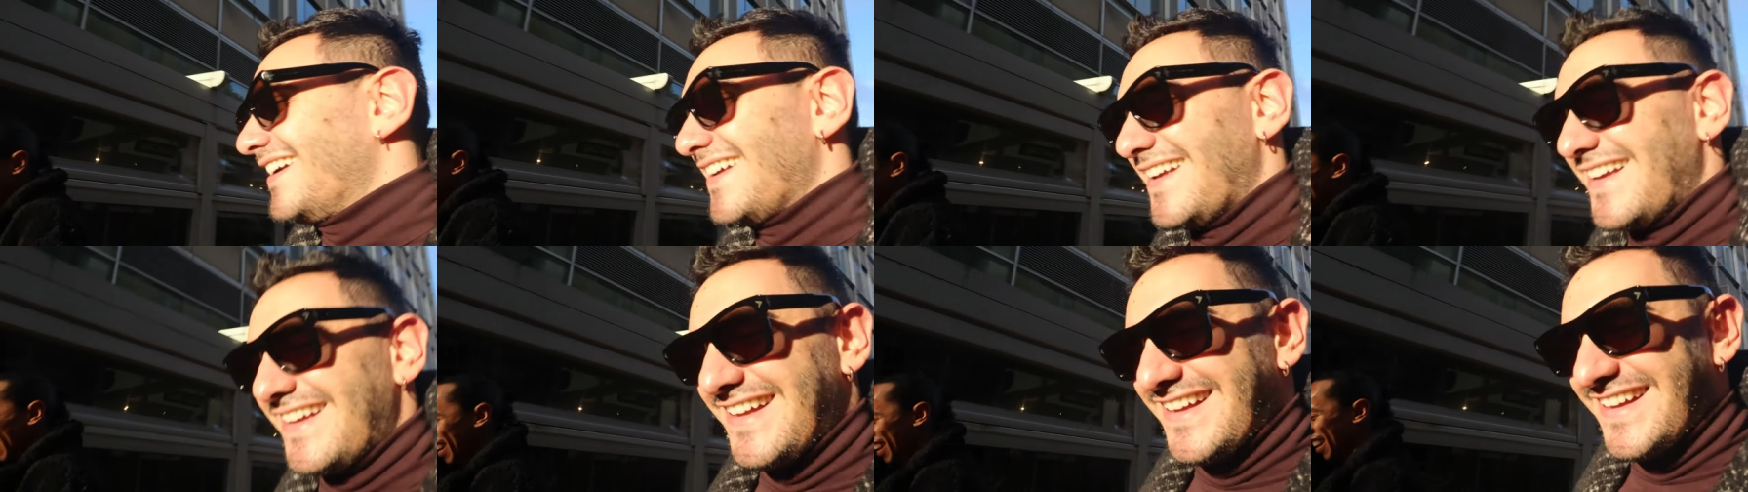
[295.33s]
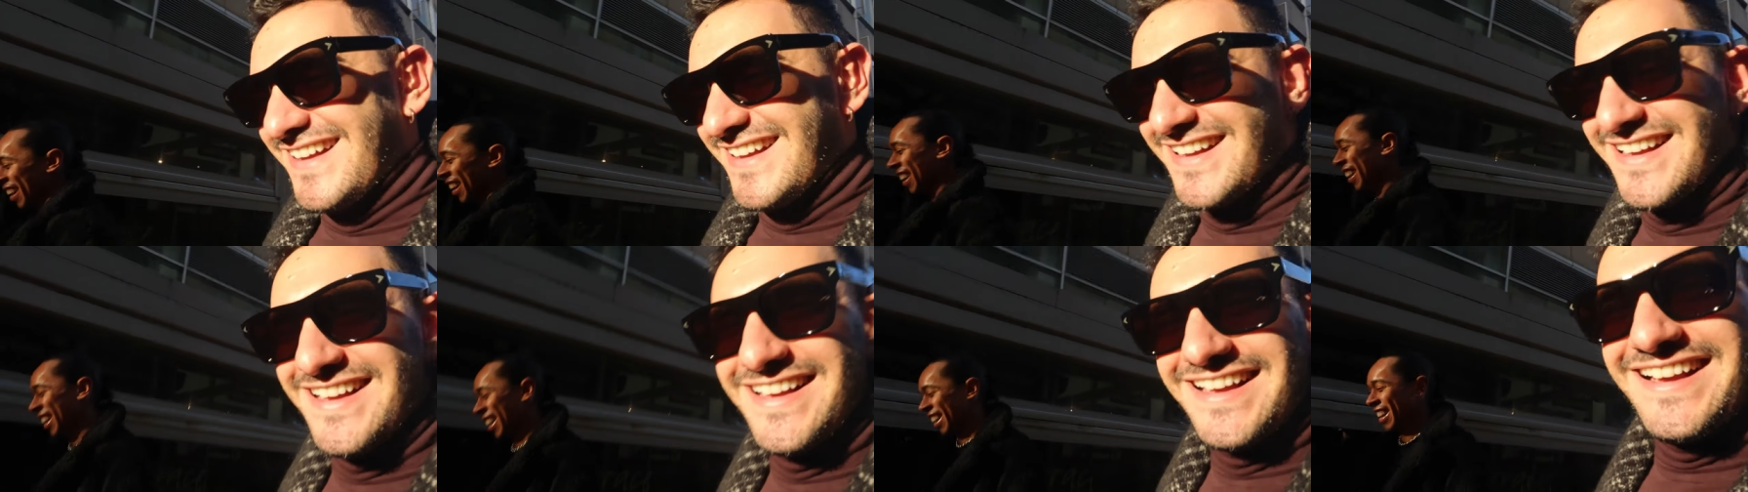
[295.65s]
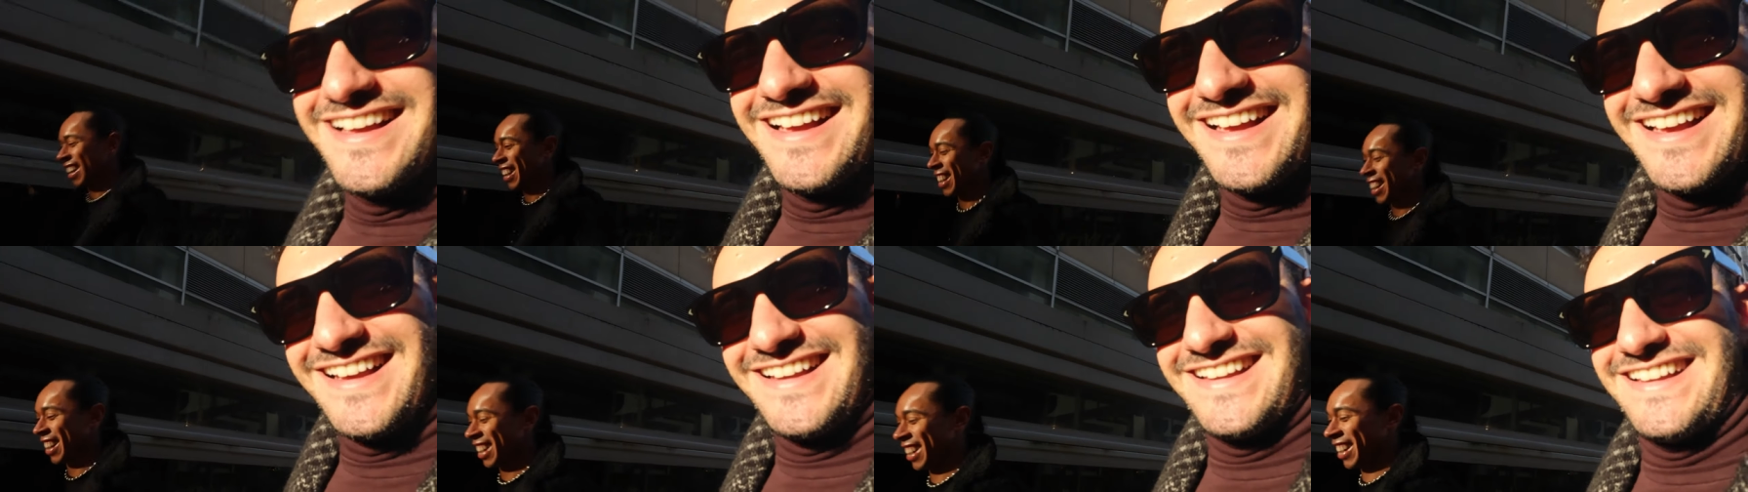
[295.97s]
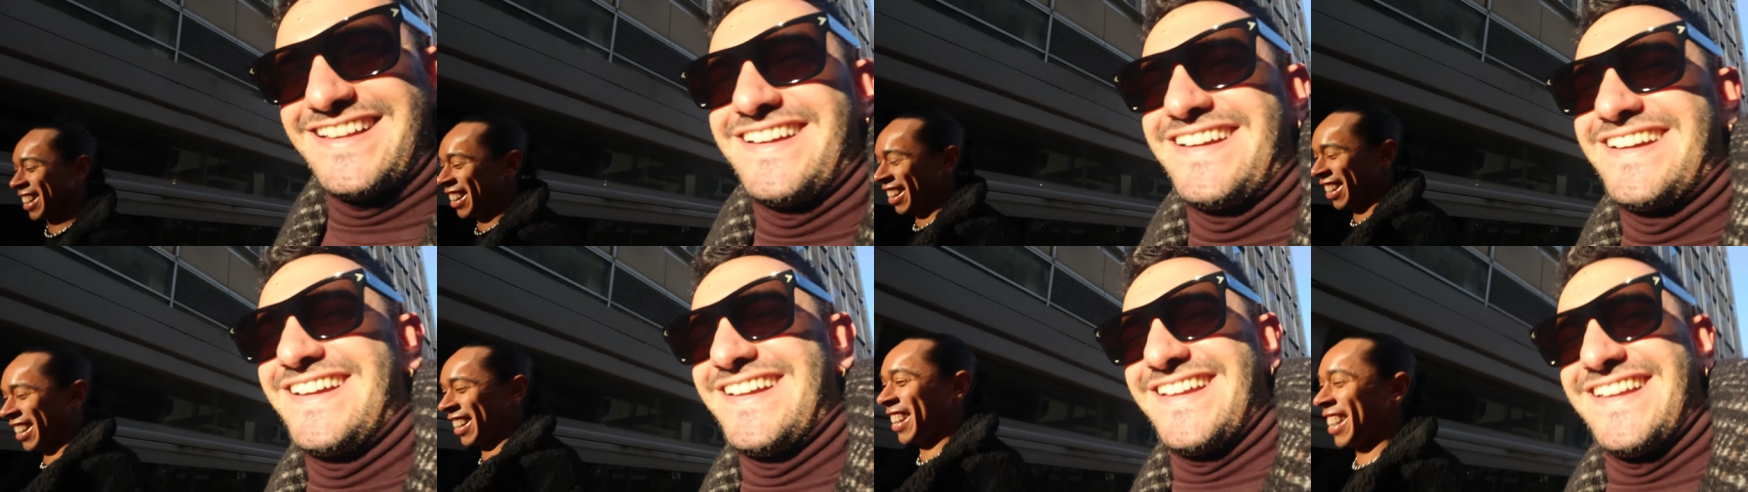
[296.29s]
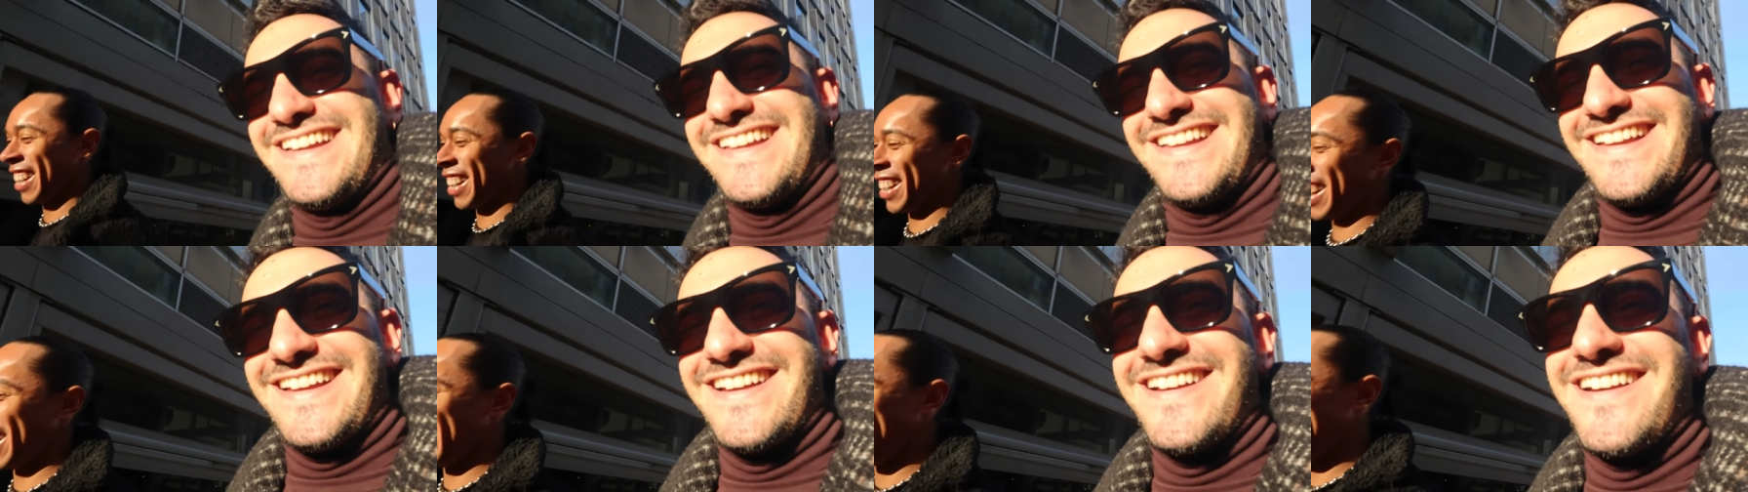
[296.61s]

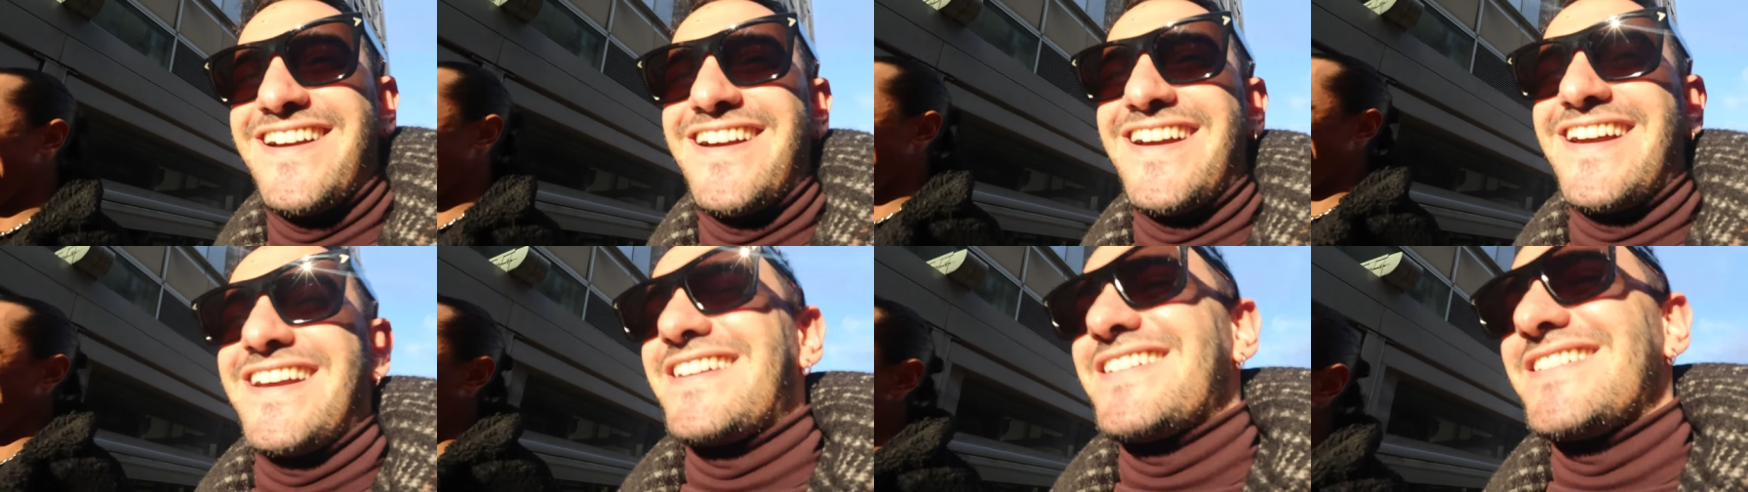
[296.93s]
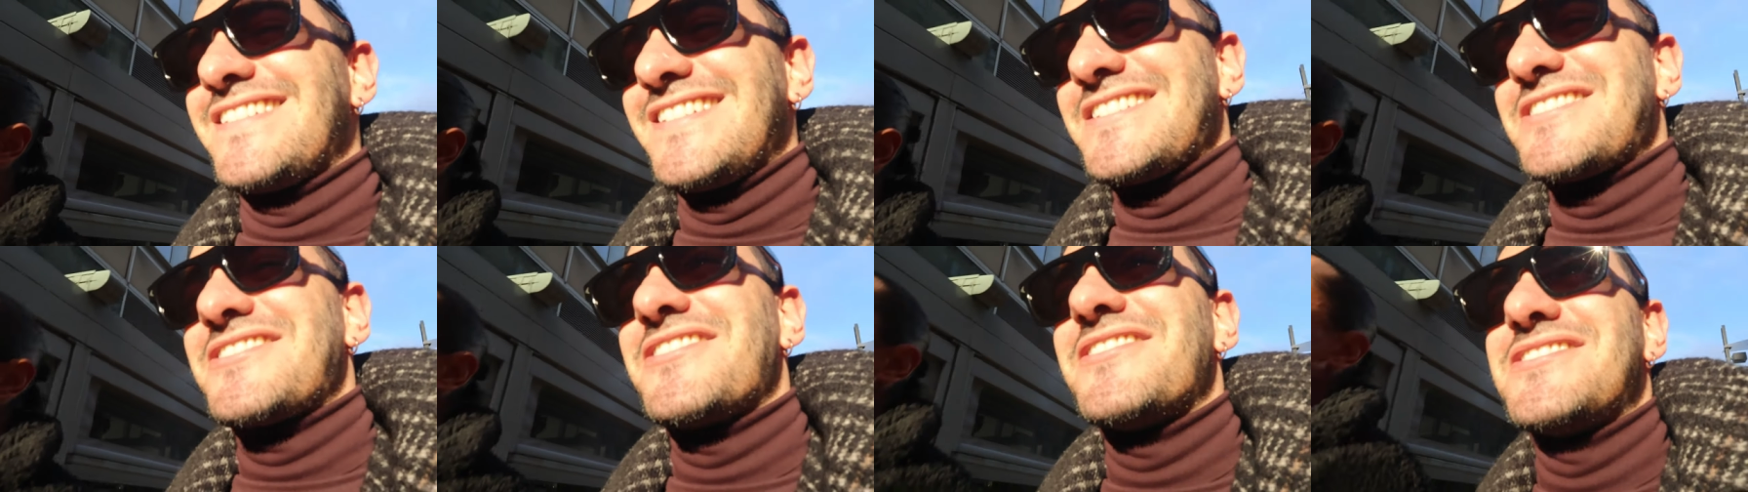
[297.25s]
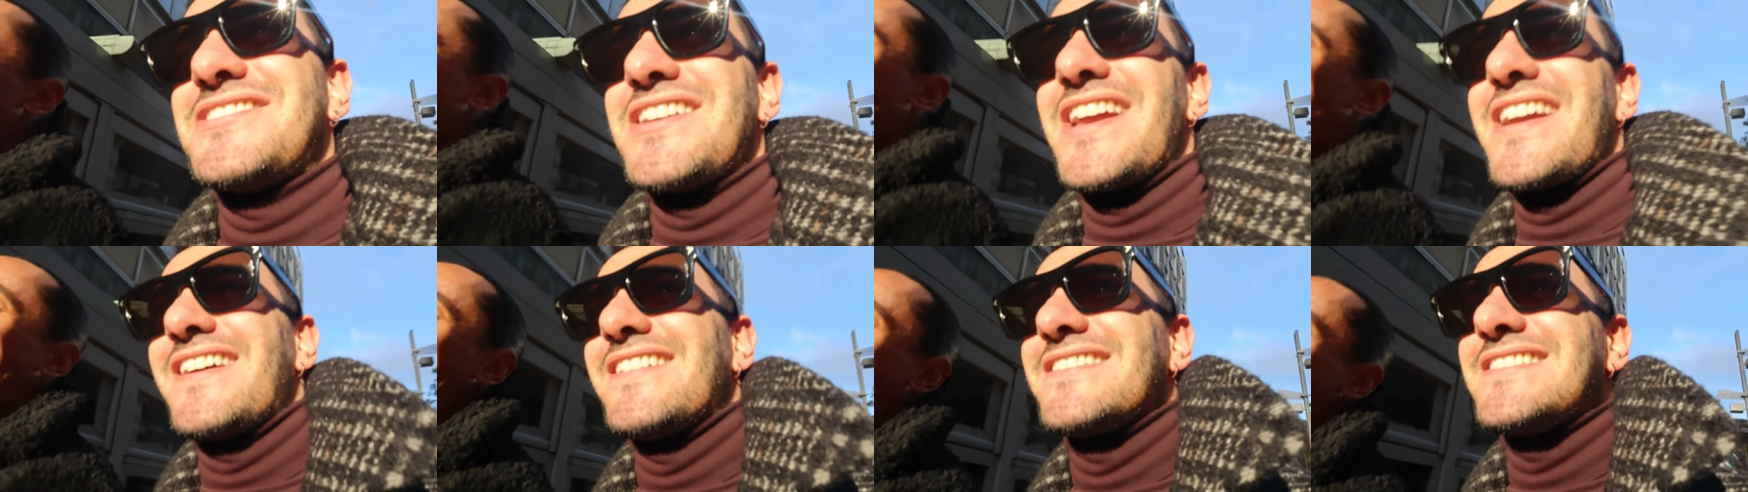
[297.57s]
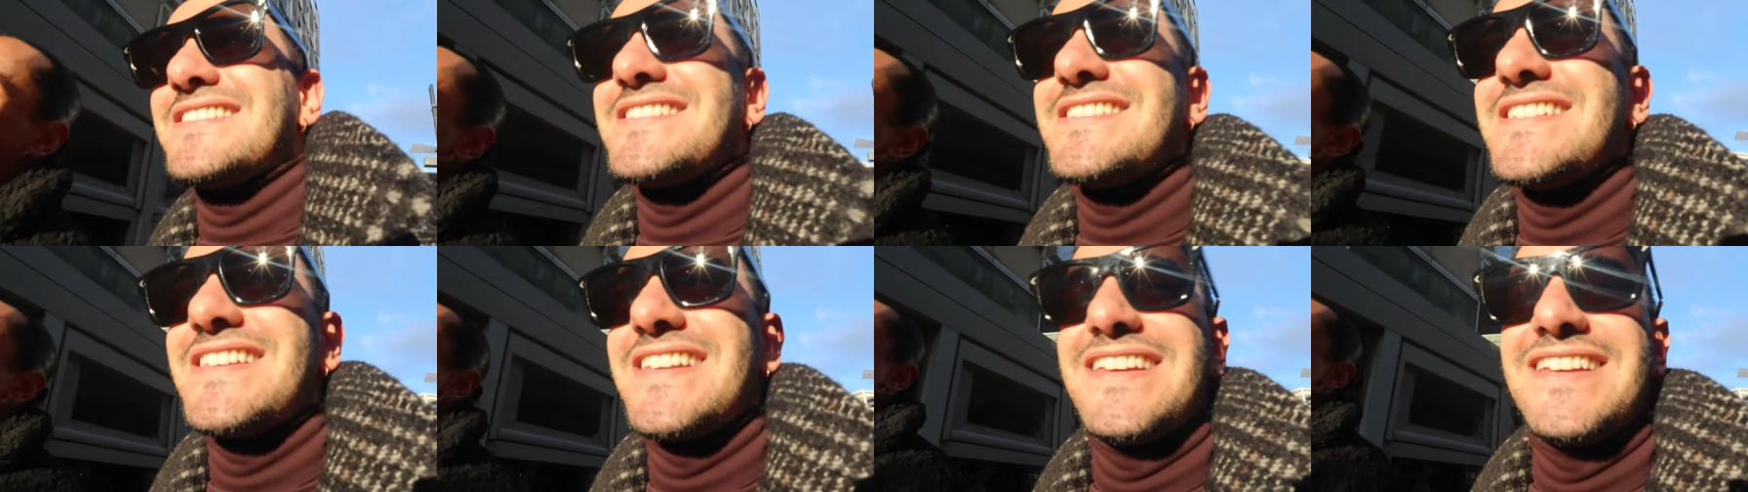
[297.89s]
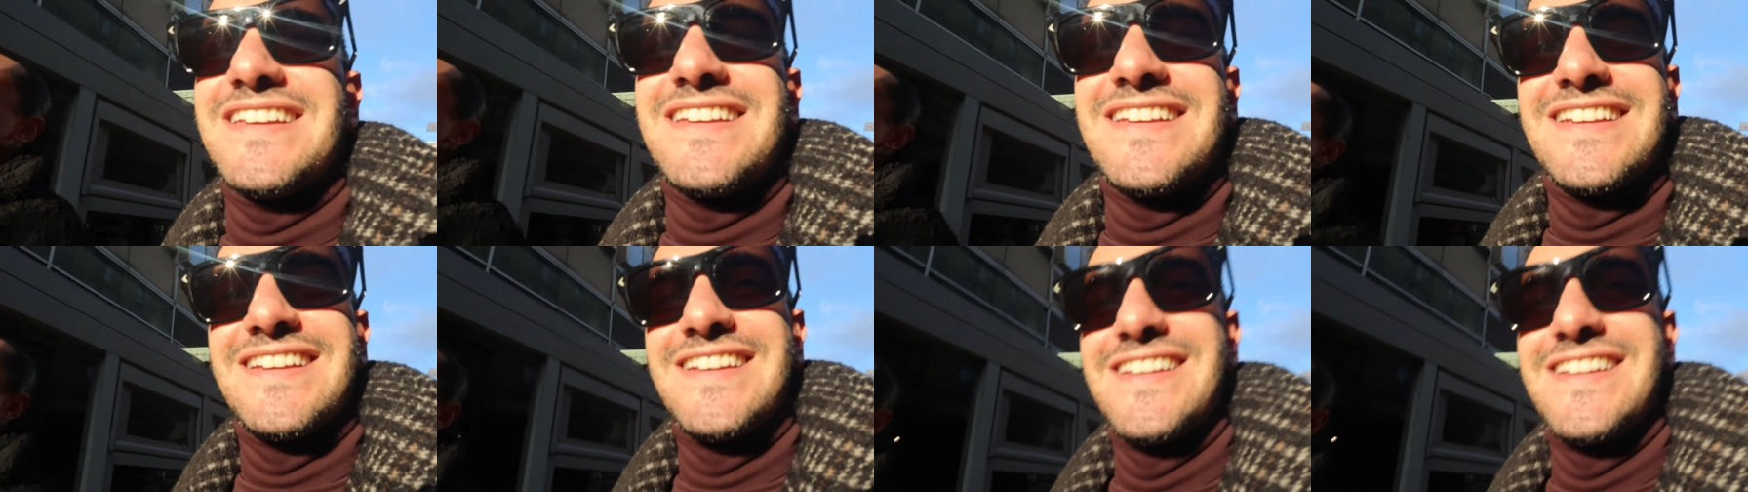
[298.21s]
right, let's go check out the city.